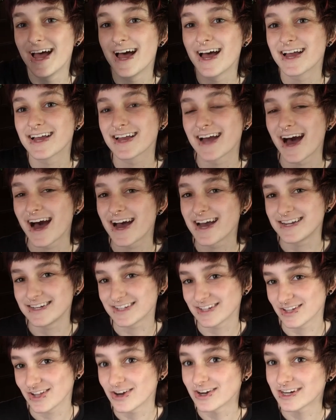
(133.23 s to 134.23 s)
kind of
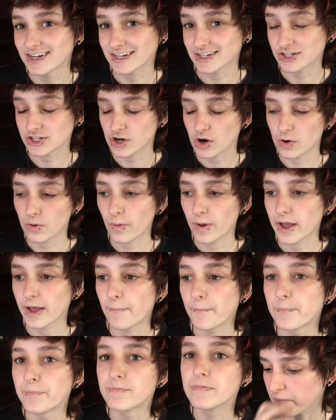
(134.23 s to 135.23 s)
longish hallway.
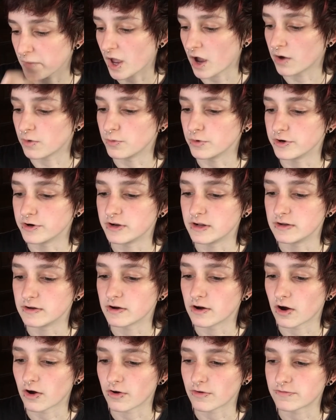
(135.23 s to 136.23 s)
I would
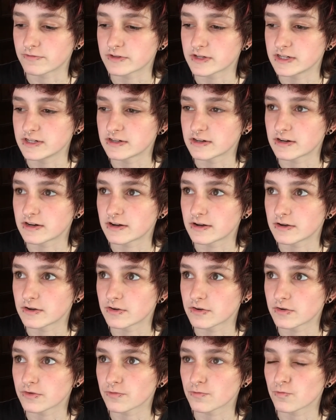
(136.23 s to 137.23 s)
often
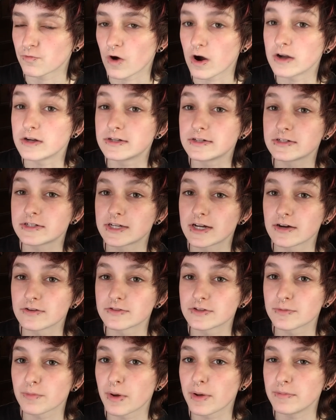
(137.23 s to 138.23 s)
run down to
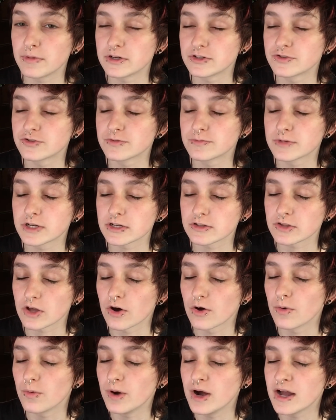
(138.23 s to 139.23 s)
my bedroom down the
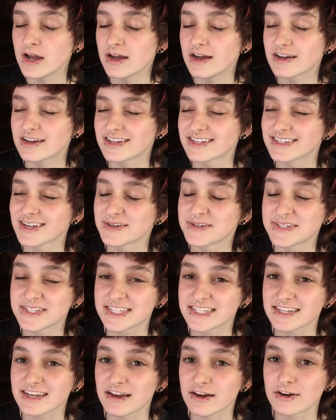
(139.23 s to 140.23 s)
hallway because I was
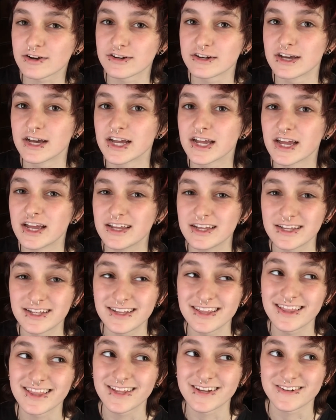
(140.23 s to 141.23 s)
scared
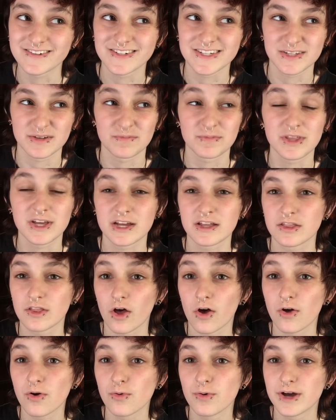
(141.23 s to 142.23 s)
there was something in the
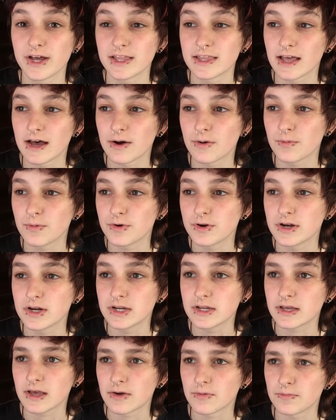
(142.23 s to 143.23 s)
hallway that would
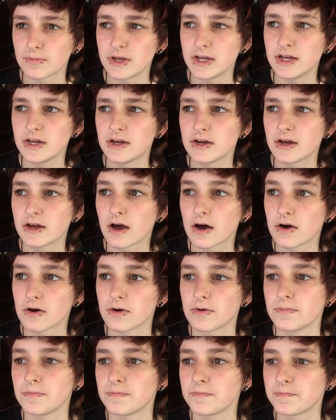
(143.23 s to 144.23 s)
get me. I
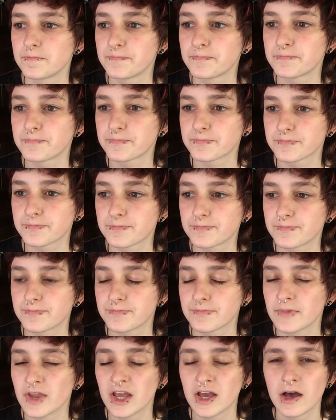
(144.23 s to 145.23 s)

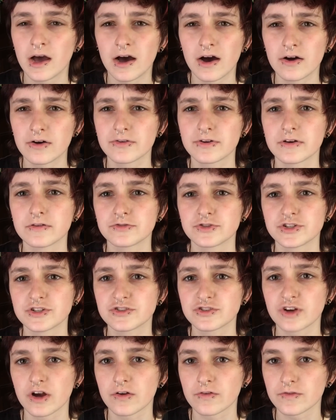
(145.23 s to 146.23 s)
don't know, just
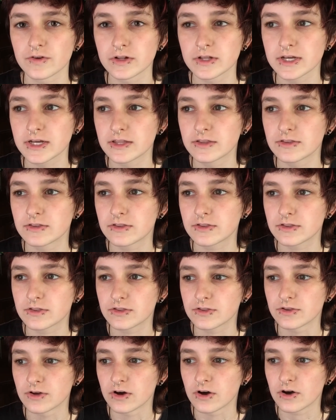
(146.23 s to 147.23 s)
generally
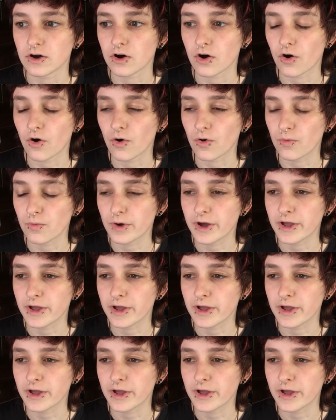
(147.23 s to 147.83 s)
the hallway